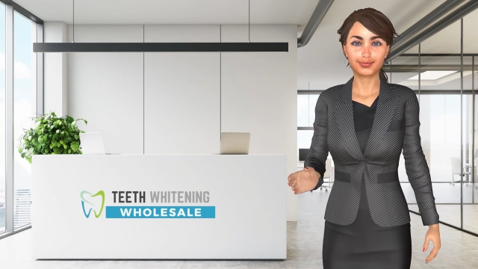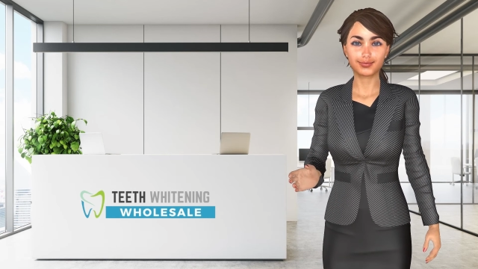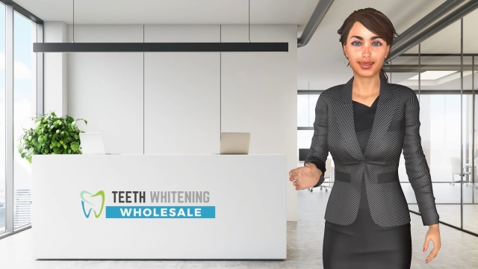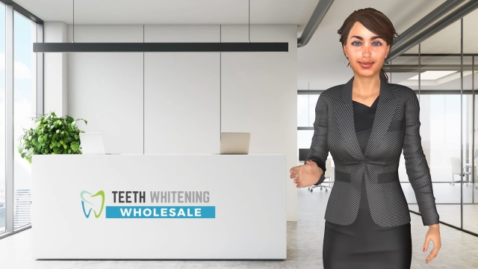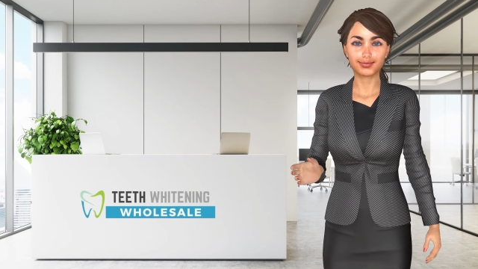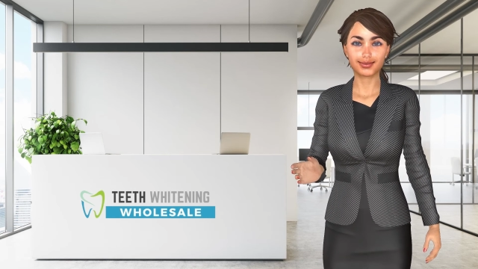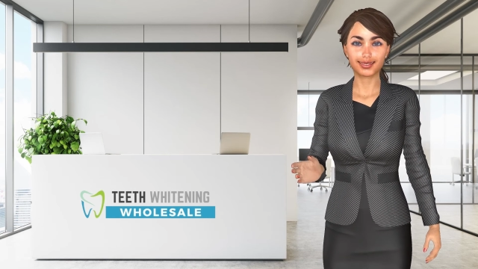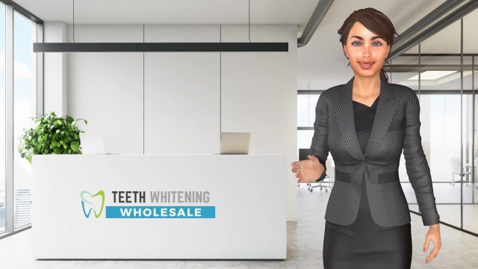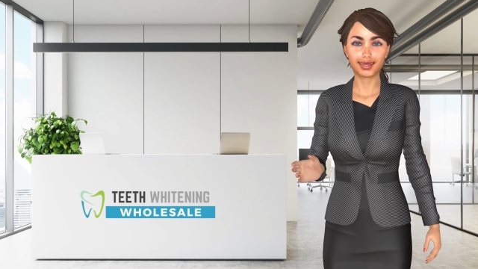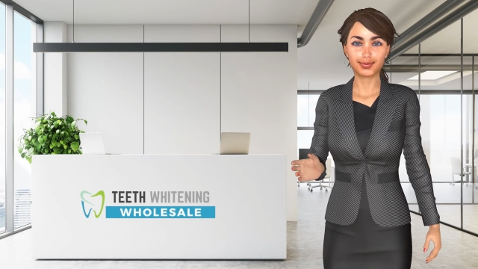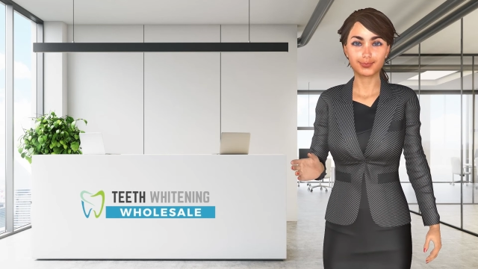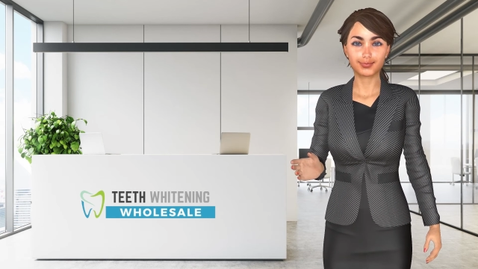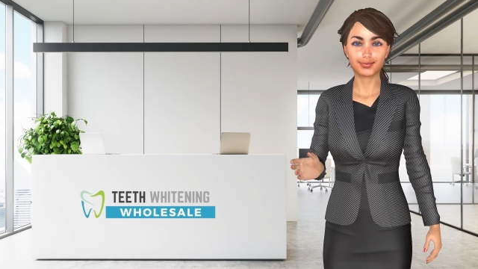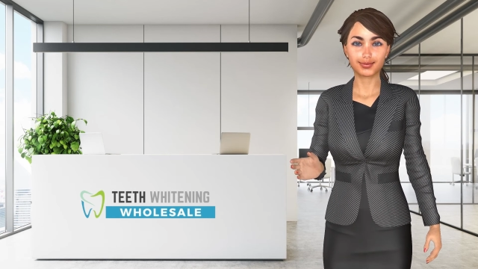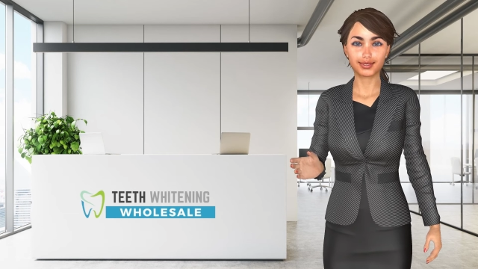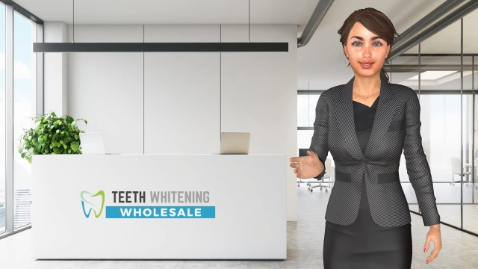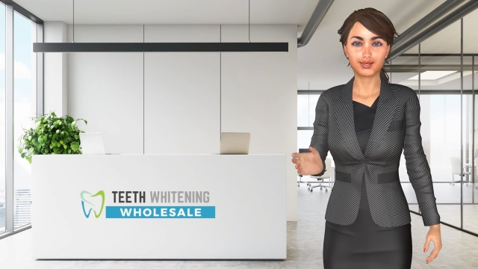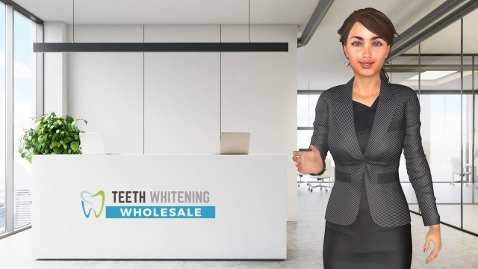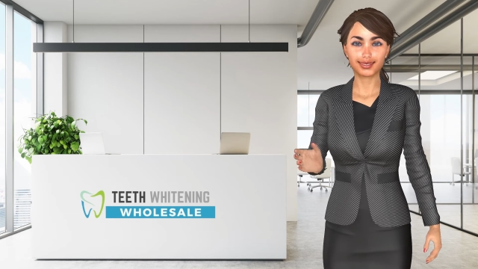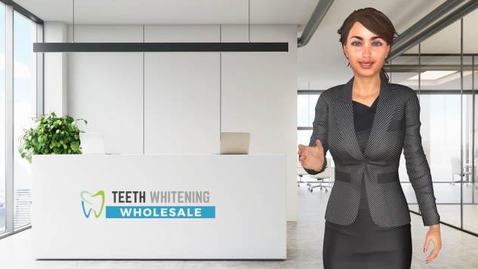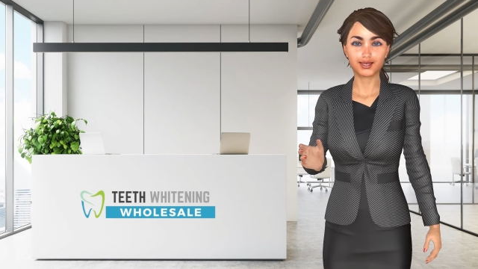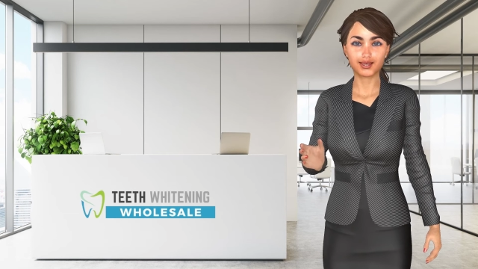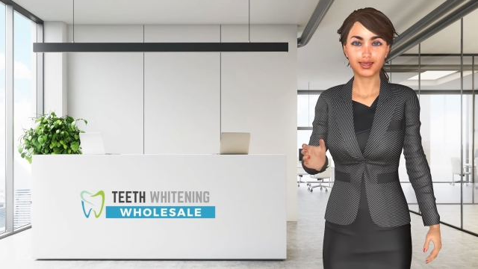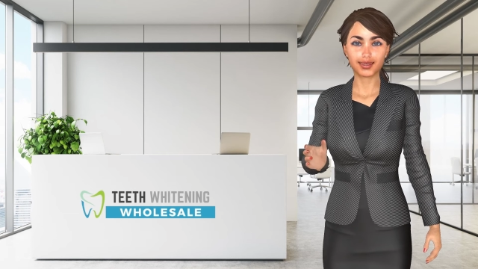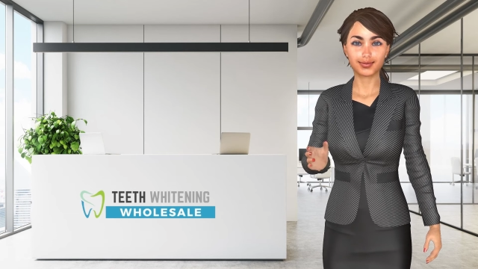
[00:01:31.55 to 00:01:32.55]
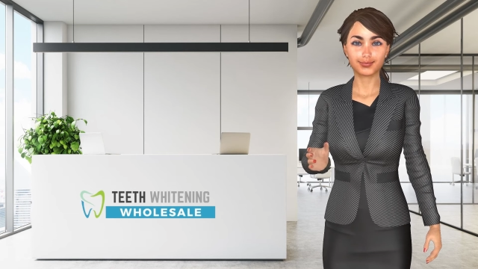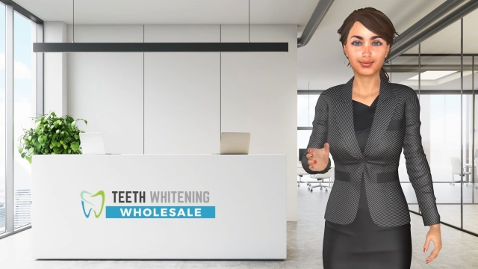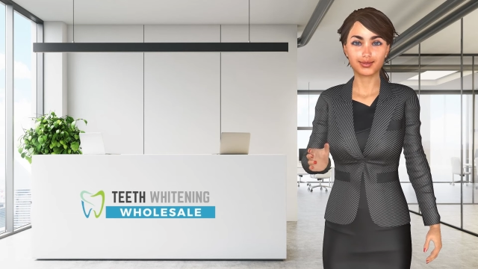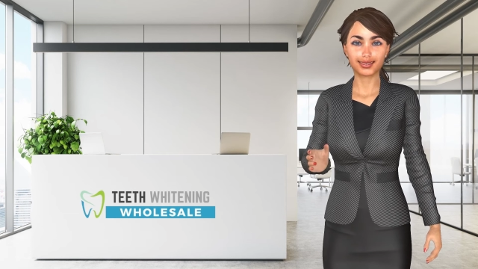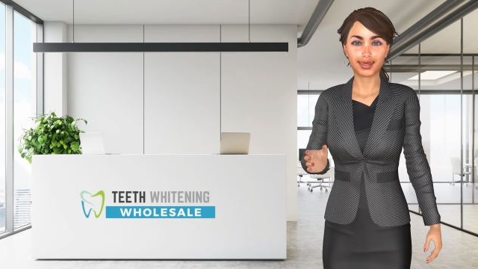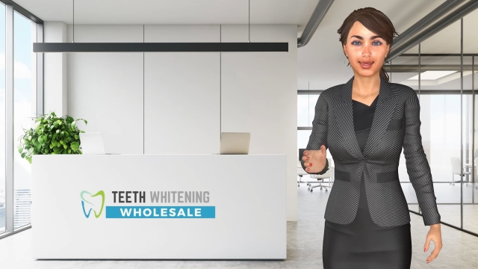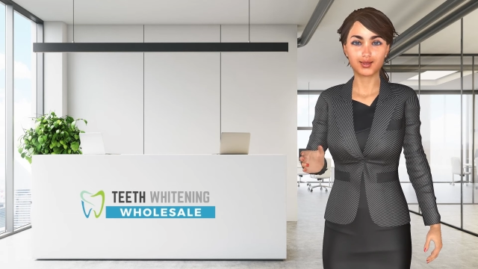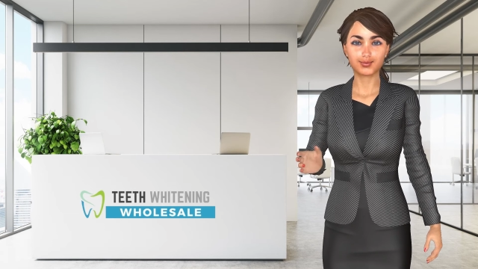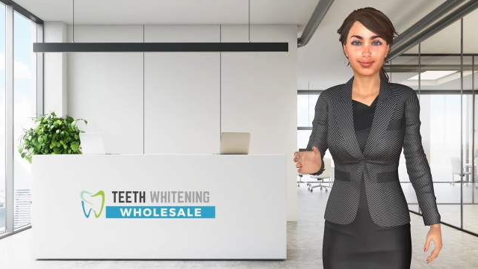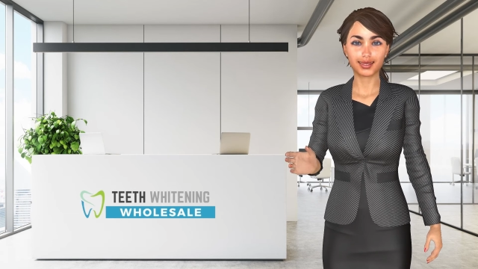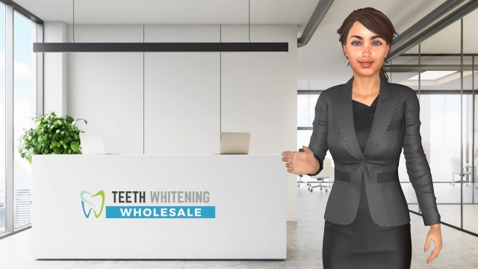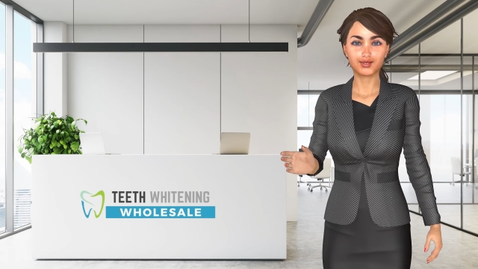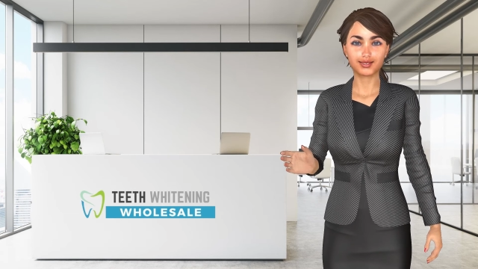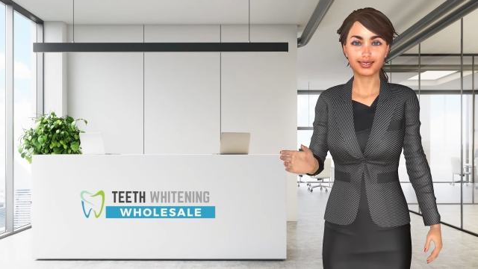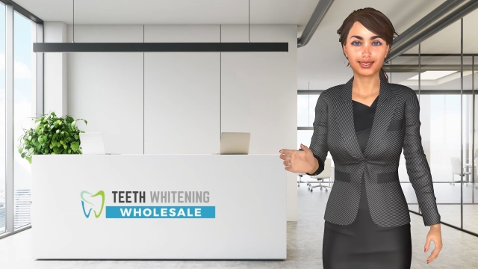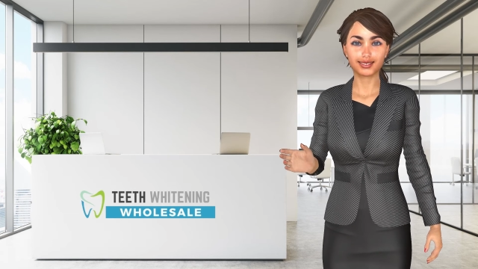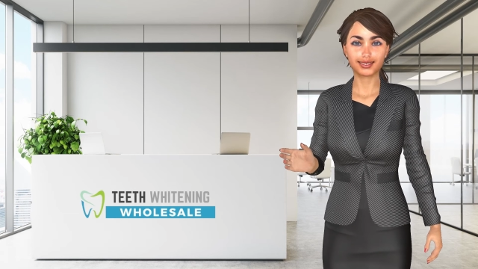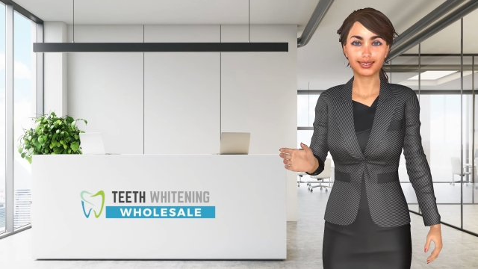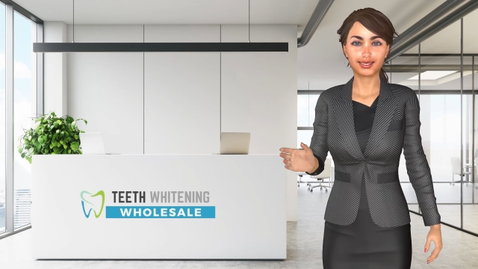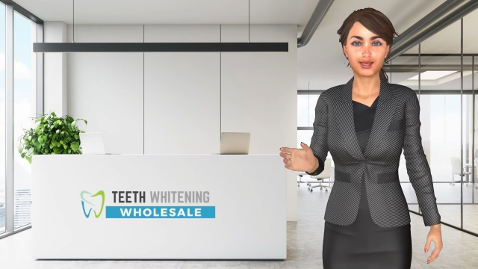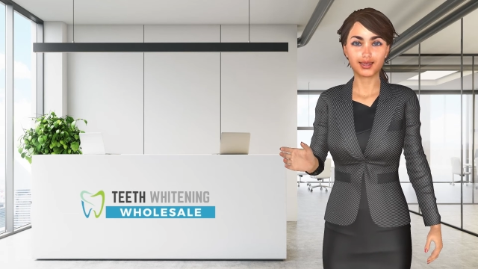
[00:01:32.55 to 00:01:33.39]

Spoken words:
You could be getting a return on your